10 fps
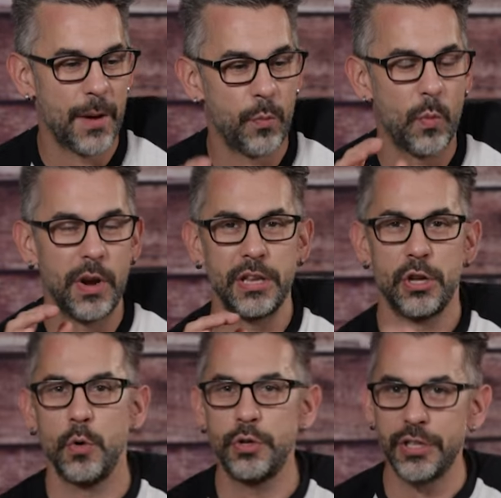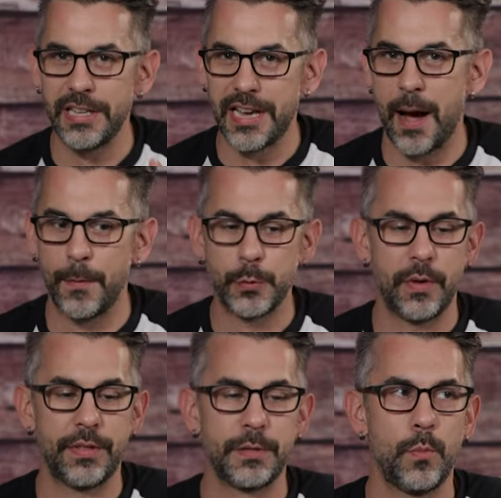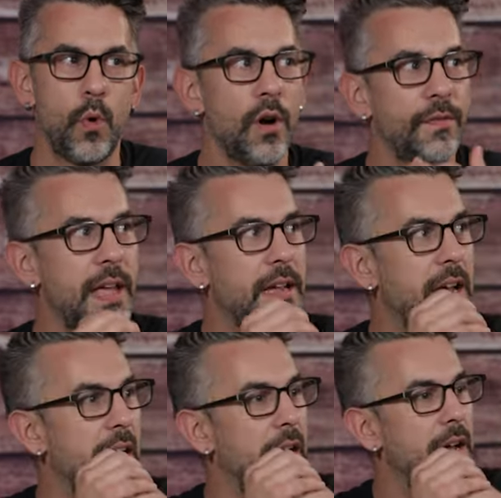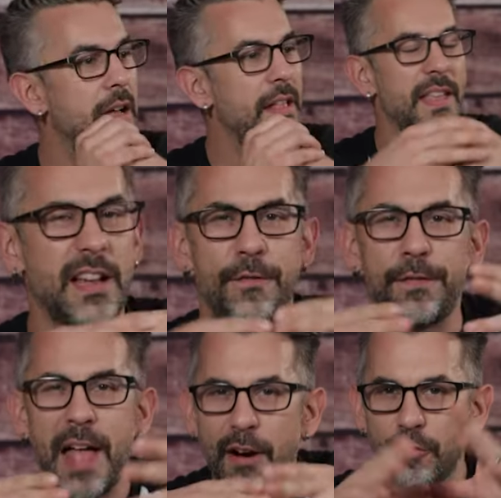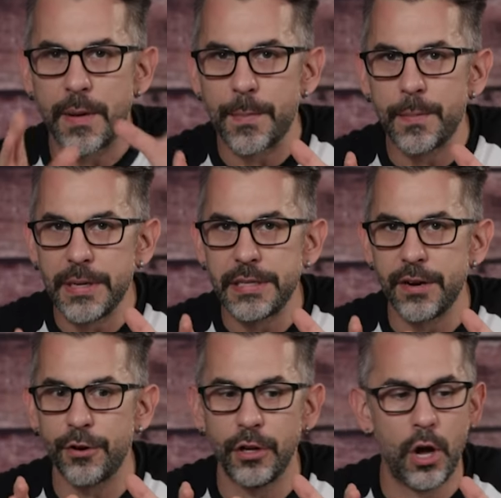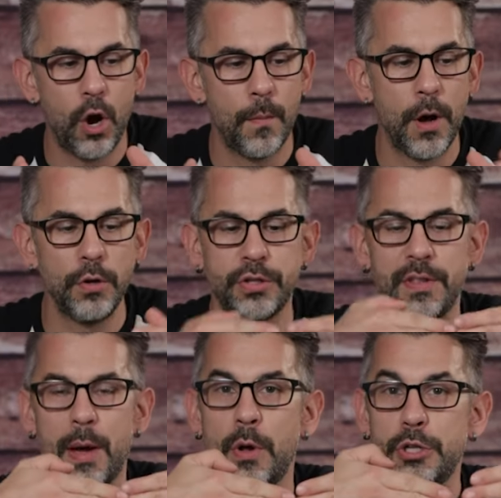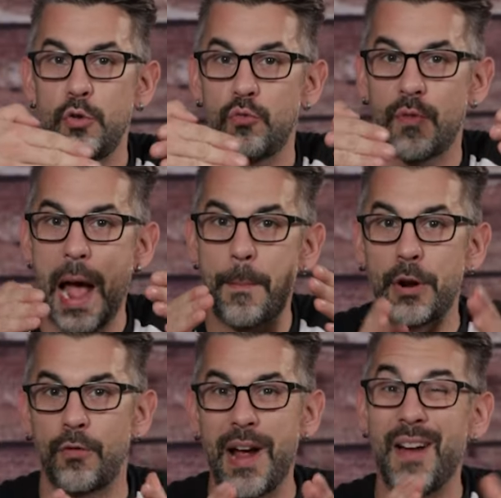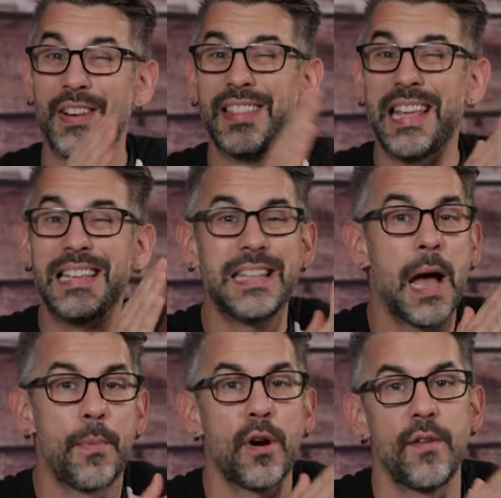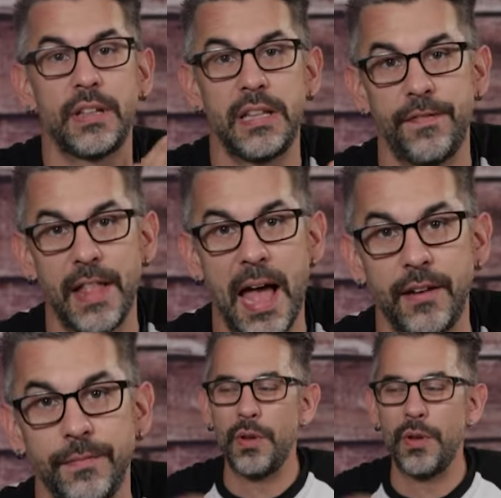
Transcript: up, what it usually comes with is more of like a like a flat ribbon material almost, so that once you wrap it around, it lays down perfectly flat.